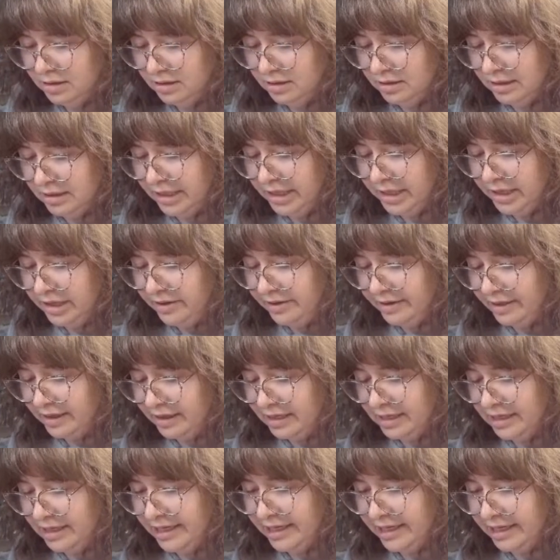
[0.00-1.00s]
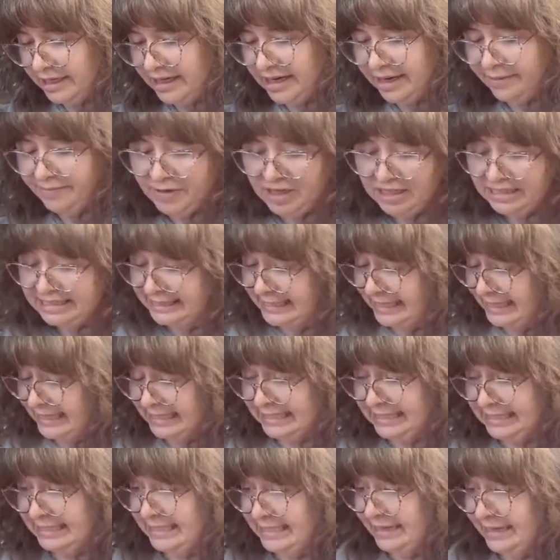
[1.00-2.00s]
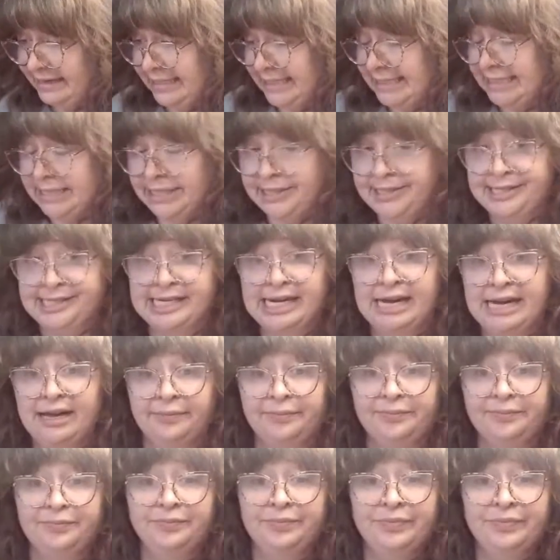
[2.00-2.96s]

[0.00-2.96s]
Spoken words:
I don't know, I kind of like it. I'm excited to see how this turns out.